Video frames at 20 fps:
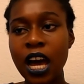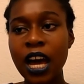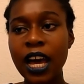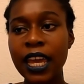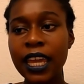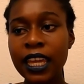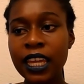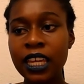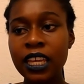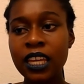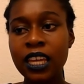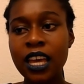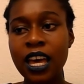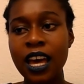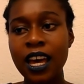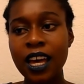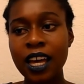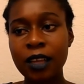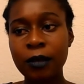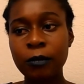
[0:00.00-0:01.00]
I
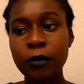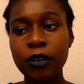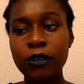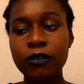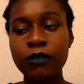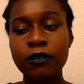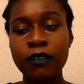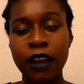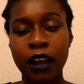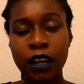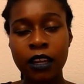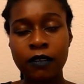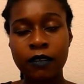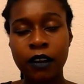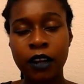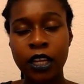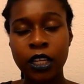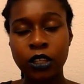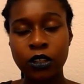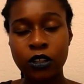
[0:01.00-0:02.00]
am
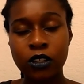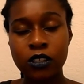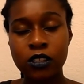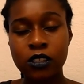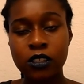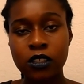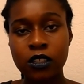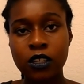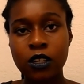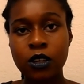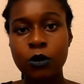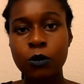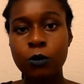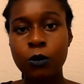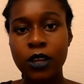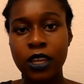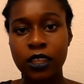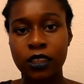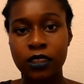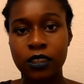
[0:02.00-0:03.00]
very, very good
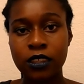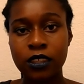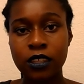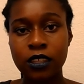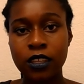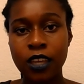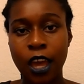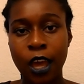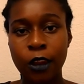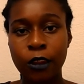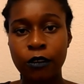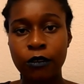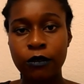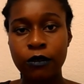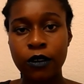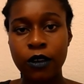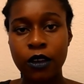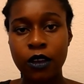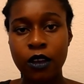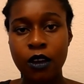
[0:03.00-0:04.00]
with kind
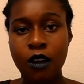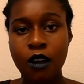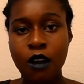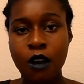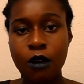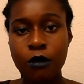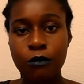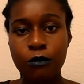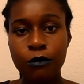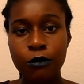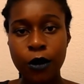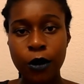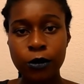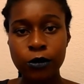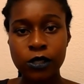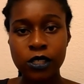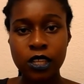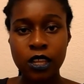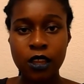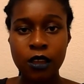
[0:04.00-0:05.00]
of
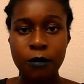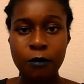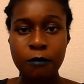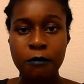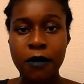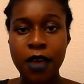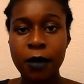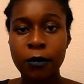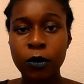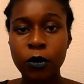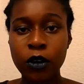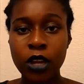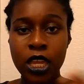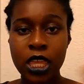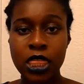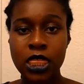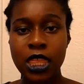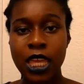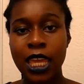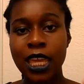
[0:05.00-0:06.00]
rote
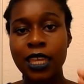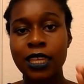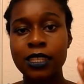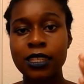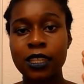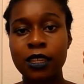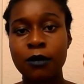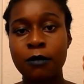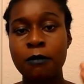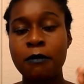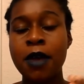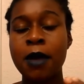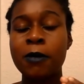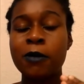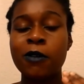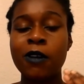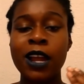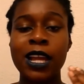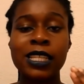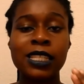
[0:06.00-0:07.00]
memory things and
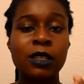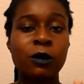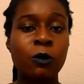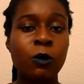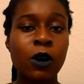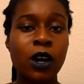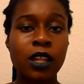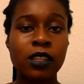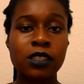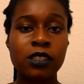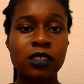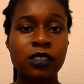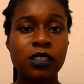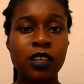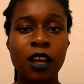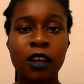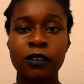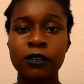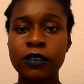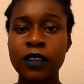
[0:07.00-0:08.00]
memorizing words and
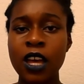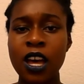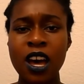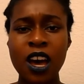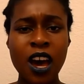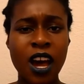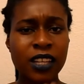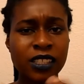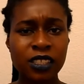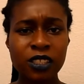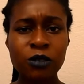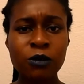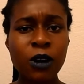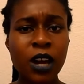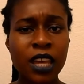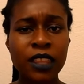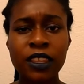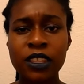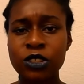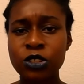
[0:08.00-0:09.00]
stuff. I don't know
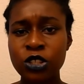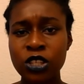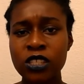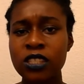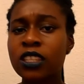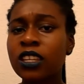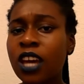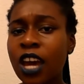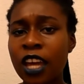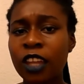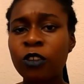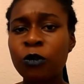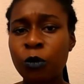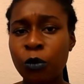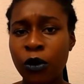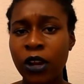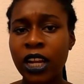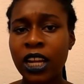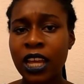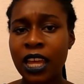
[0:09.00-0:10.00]
why, that's just the kind
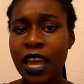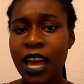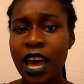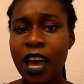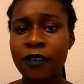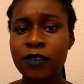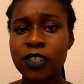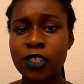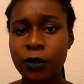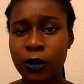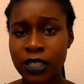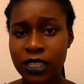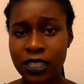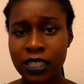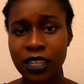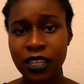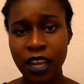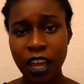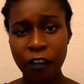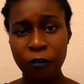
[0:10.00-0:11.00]
of brain I have, so I
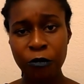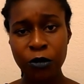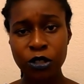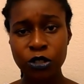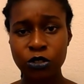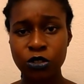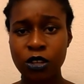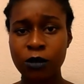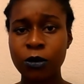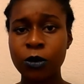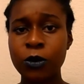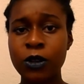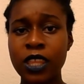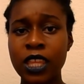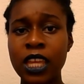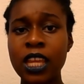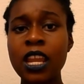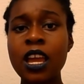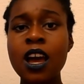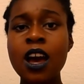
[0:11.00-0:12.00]
didn't have much trouble
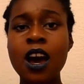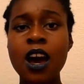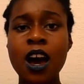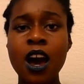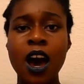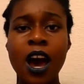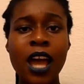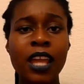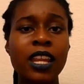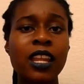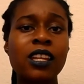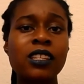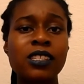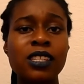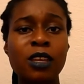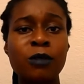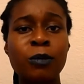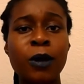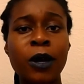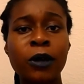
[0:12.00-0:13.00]
with it. I
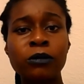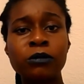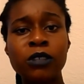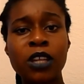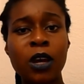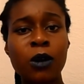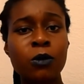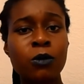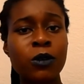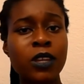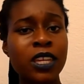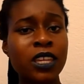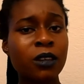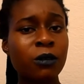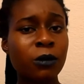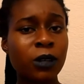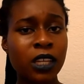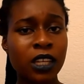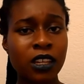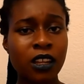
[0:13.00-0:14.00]
learned it about a
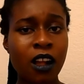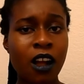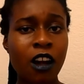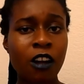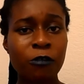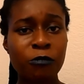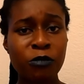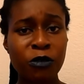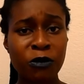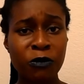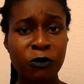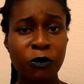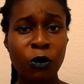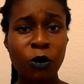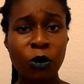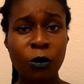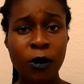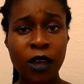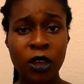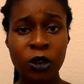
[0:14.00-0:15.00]
week and a half
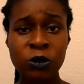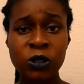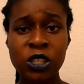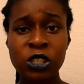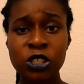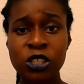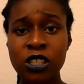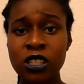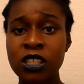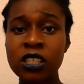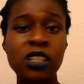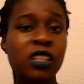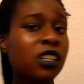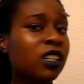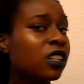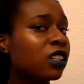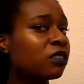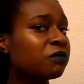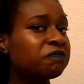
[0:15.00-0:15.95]
before my audition.